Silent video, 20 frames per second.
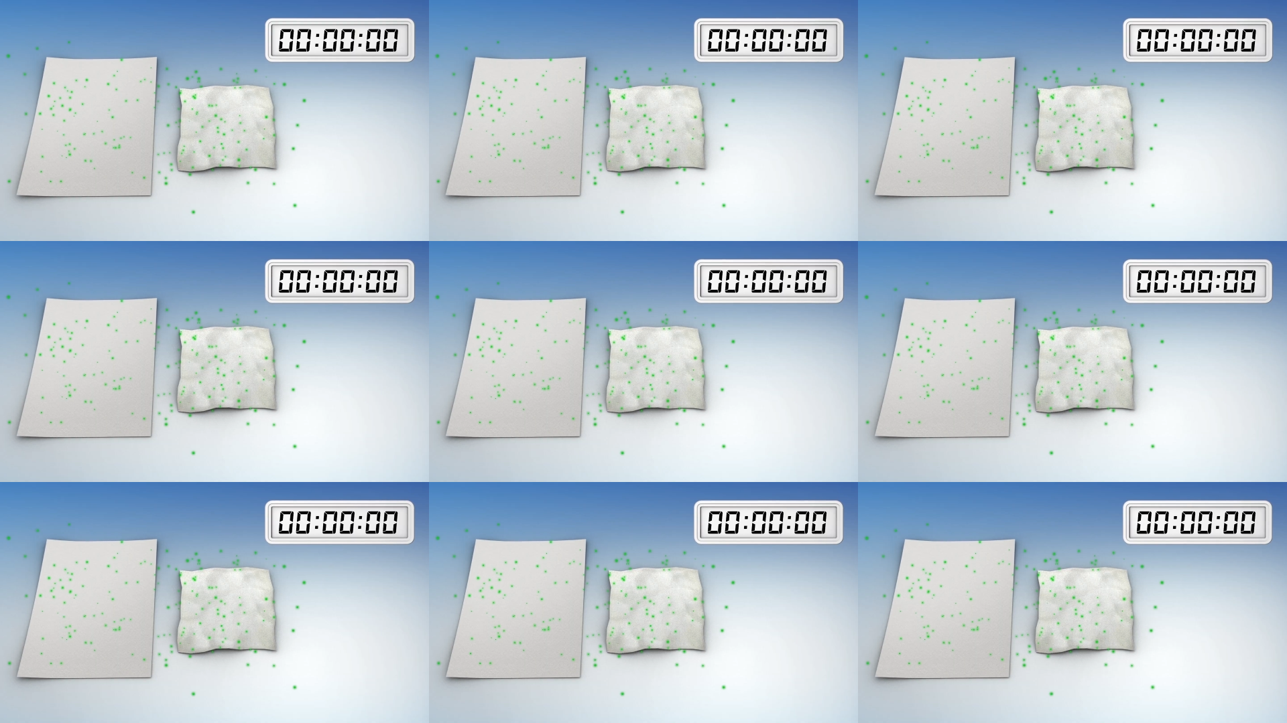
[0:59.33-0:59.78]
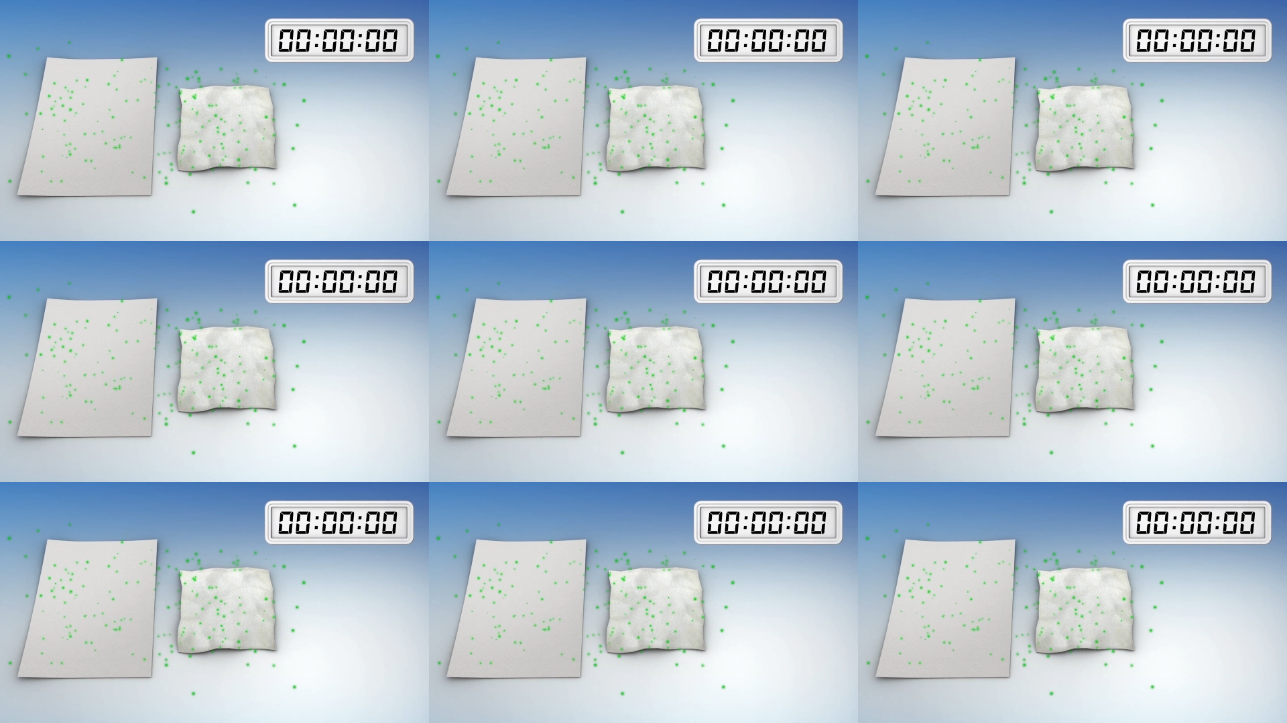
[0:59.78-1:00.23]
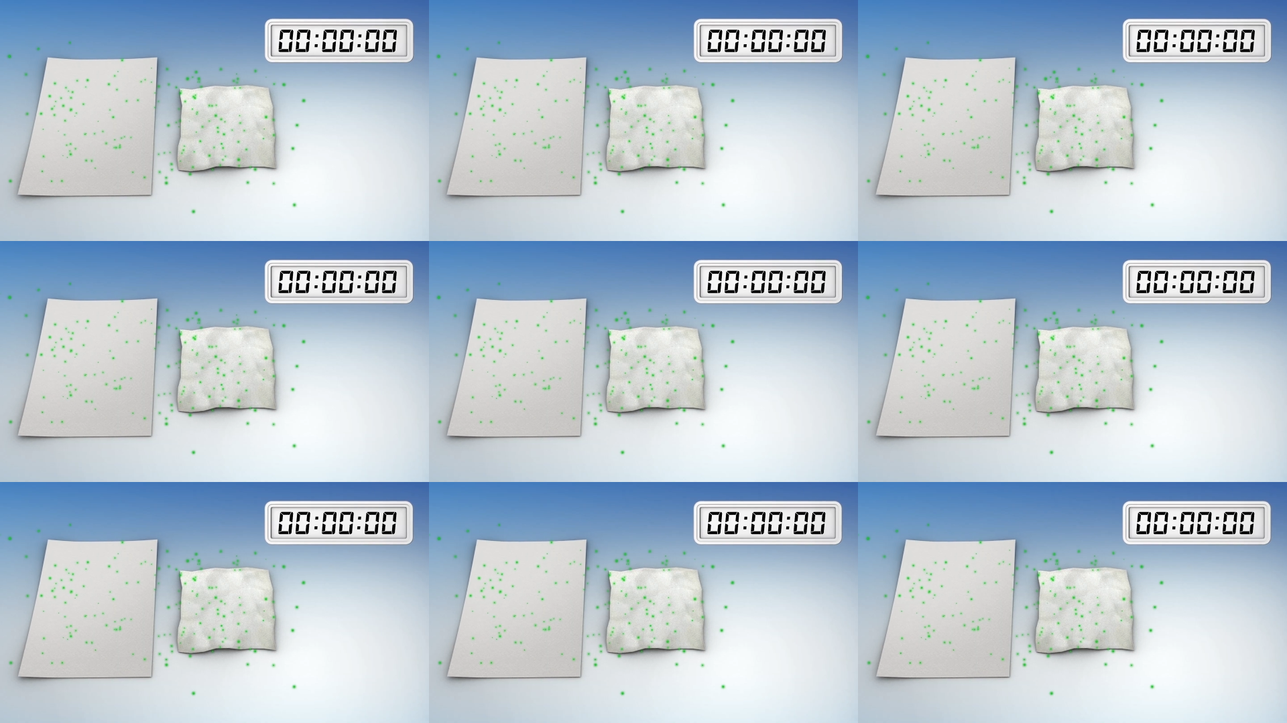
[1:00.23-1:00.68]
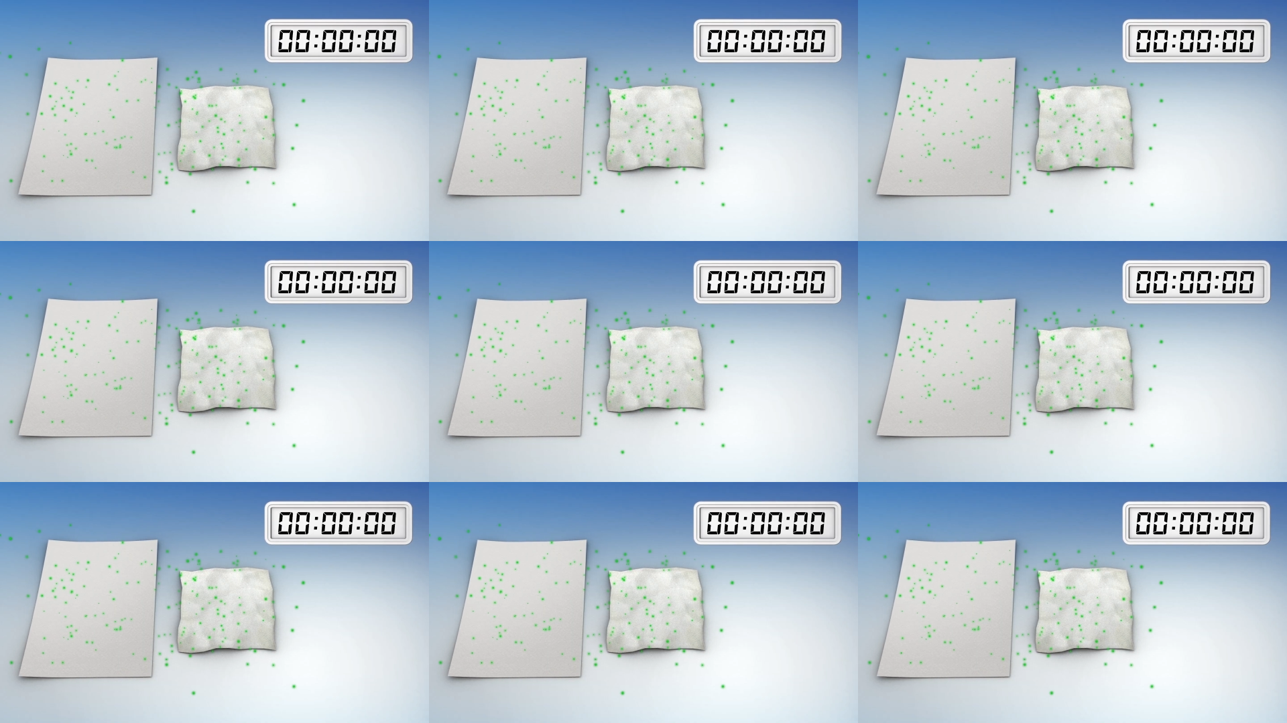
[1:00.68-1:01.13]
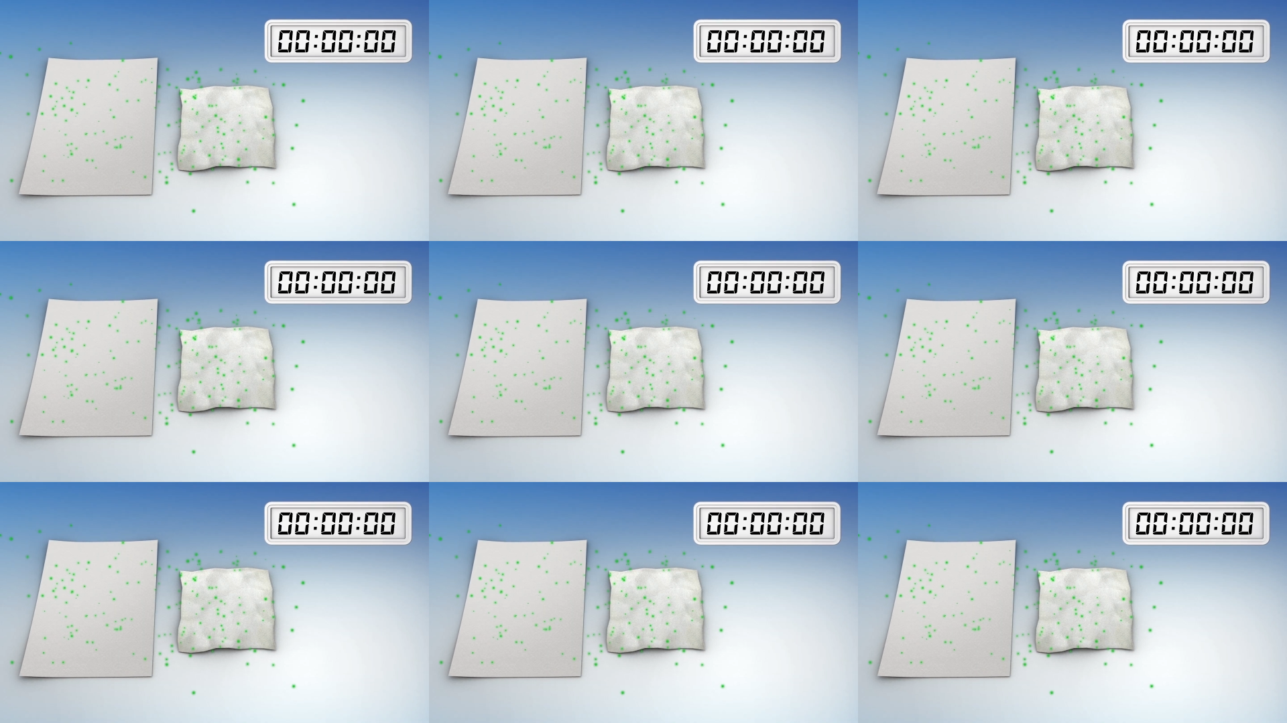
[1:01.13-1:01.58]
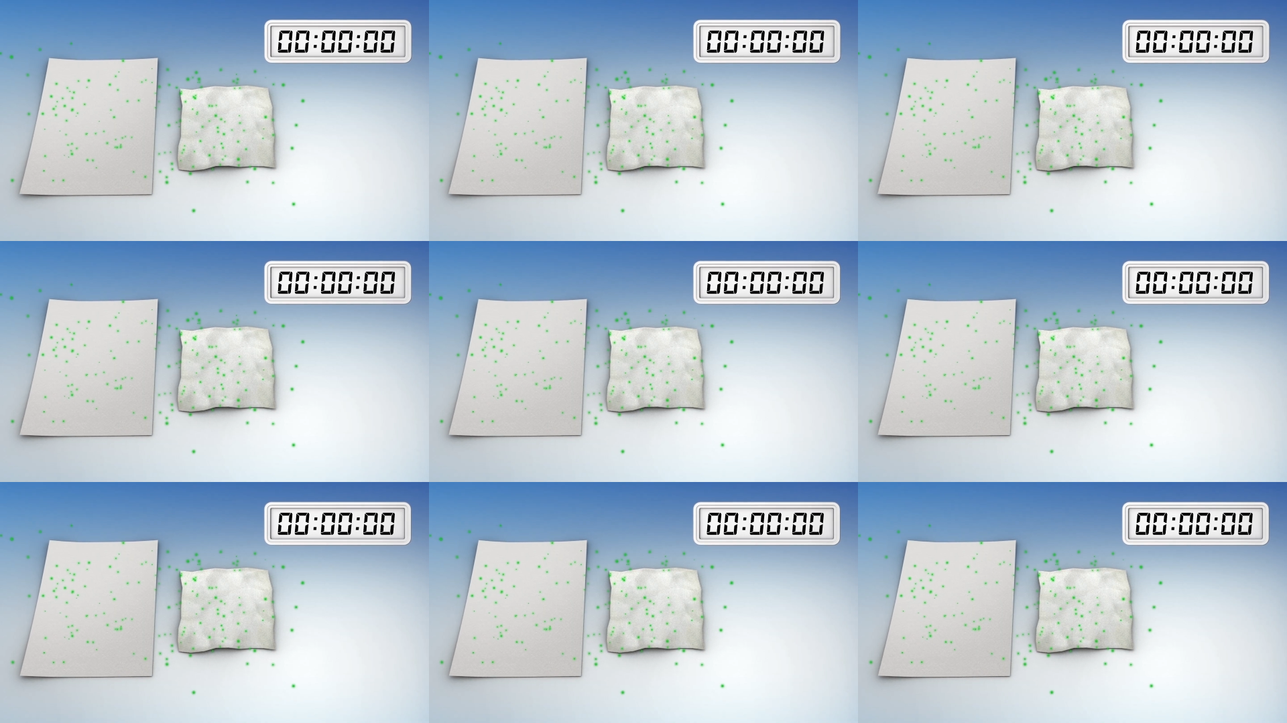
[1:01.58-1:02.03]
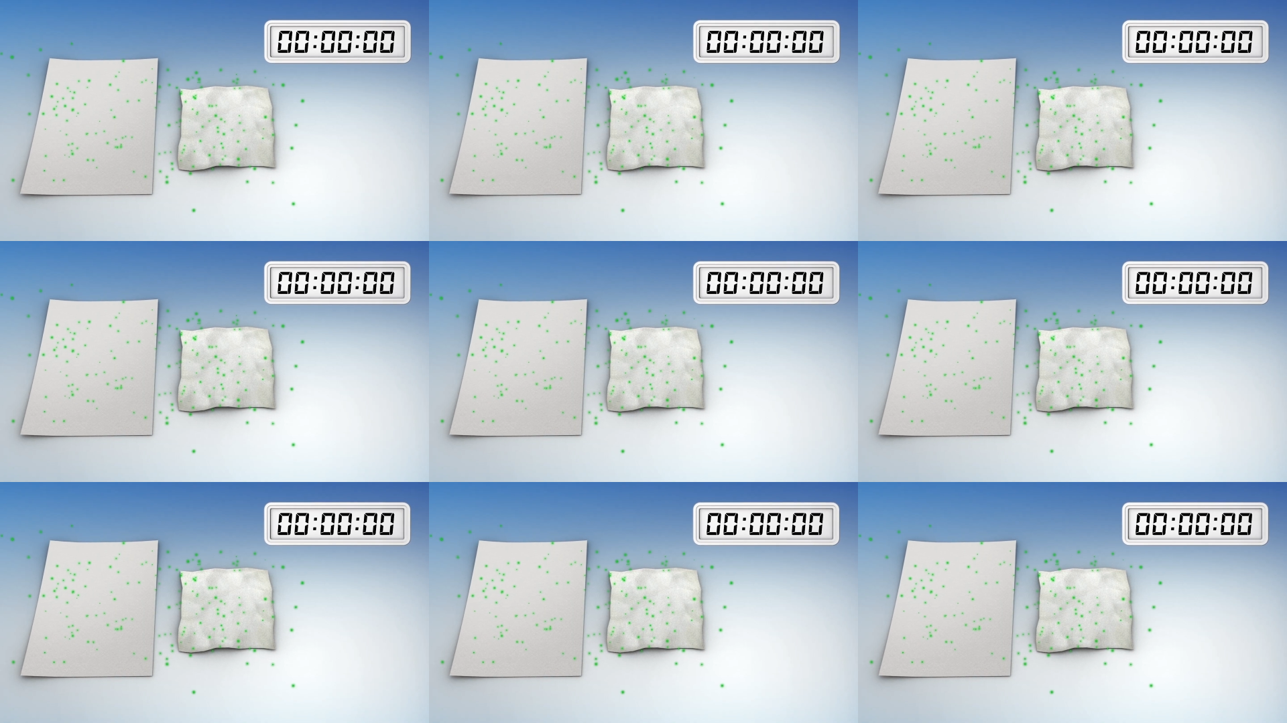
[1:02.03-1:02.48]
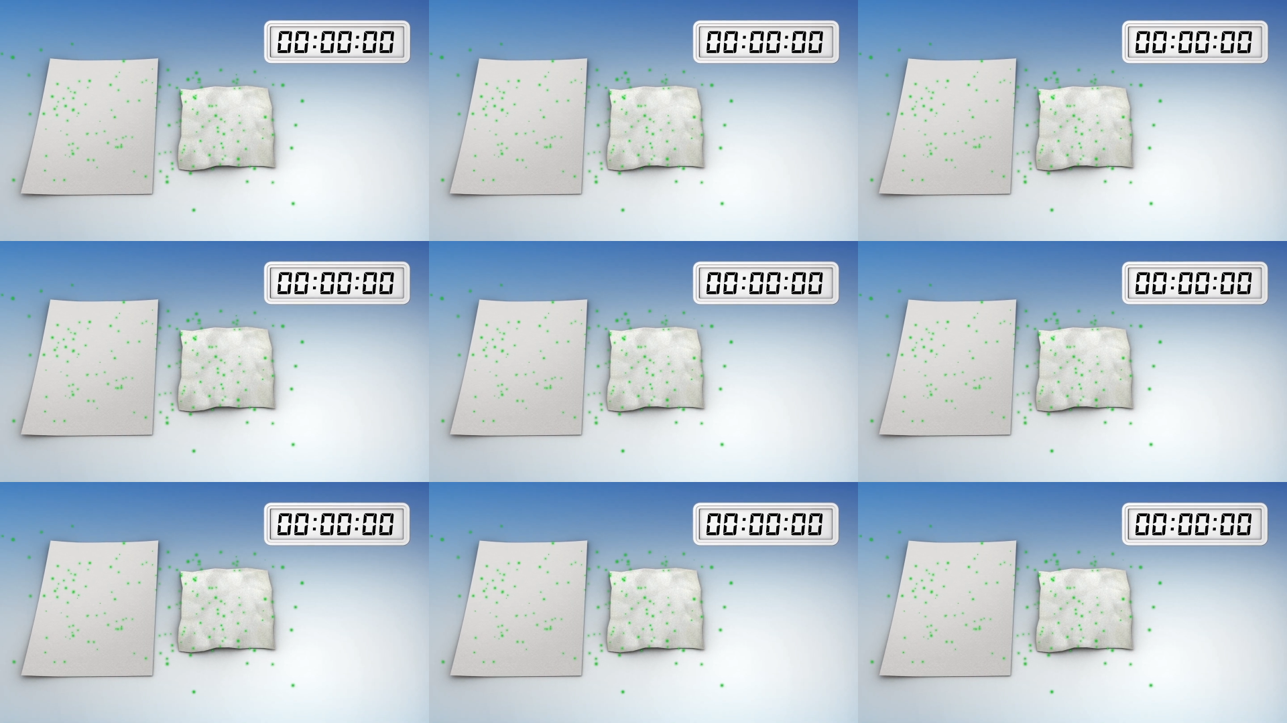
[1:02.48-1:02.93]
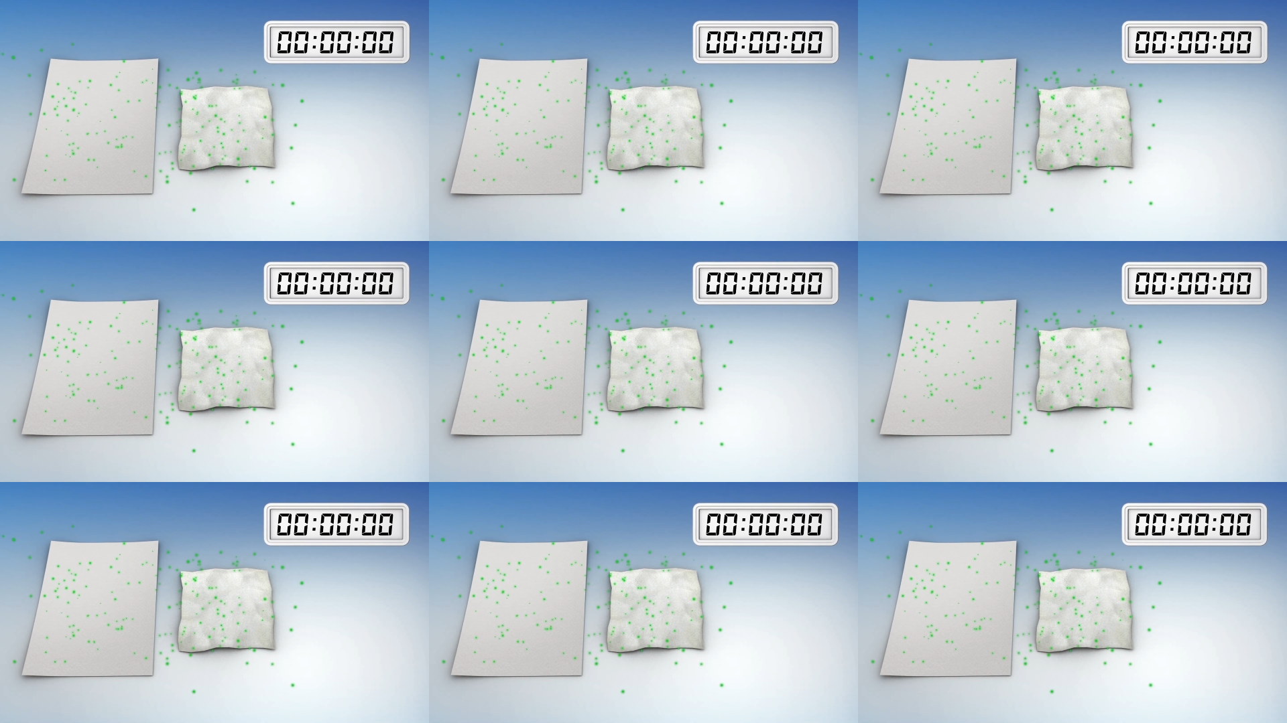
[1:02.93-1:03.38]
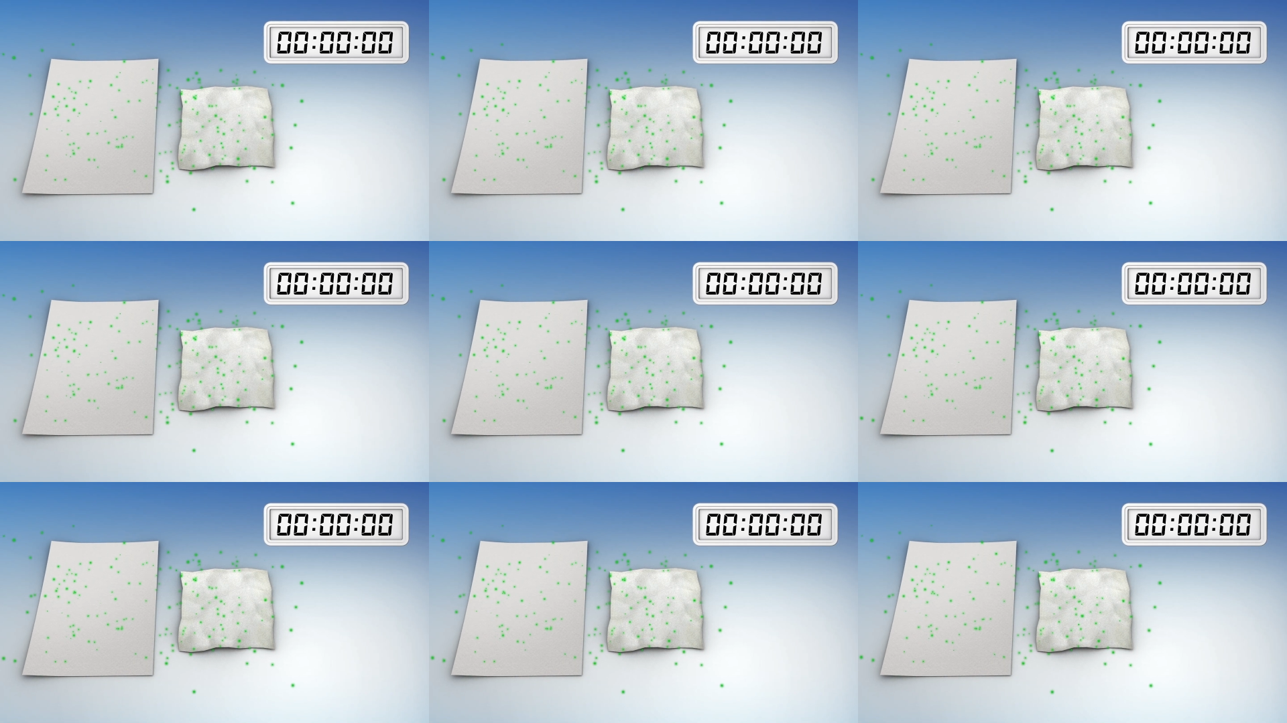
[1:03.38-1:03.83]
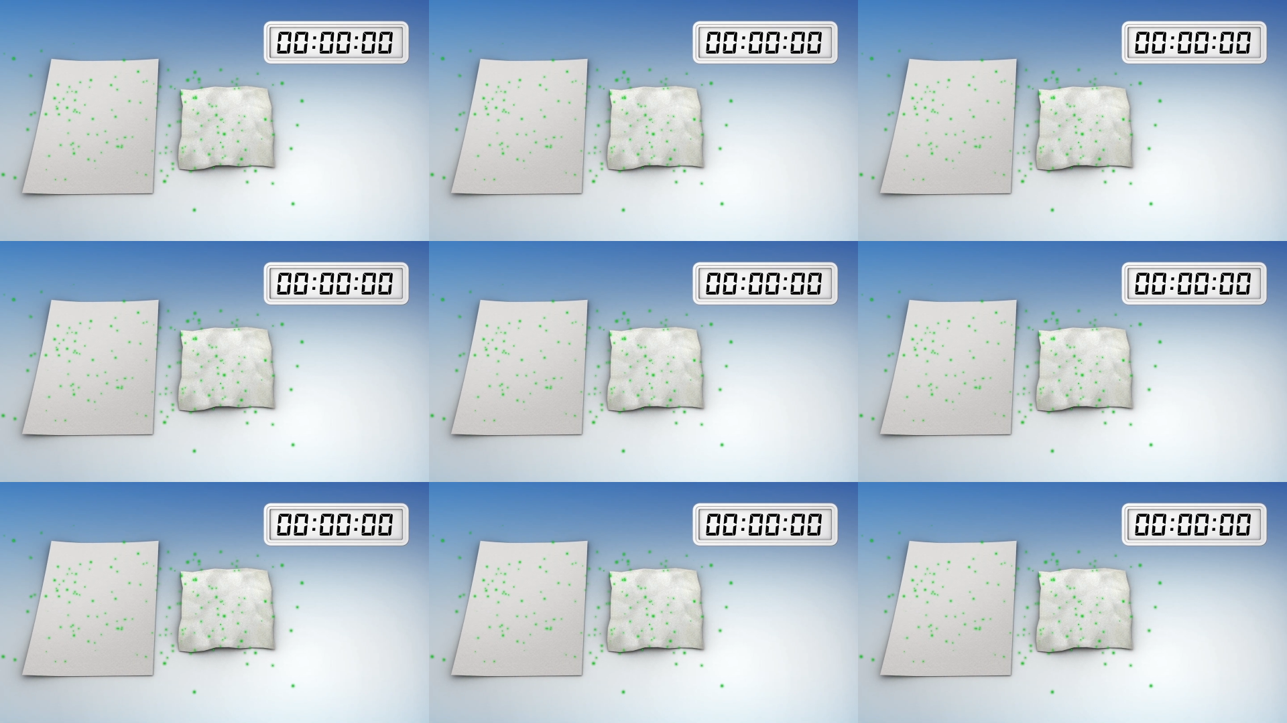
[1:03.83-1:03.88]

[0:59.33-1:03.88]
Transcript: No face is visible, so there are no lips to read.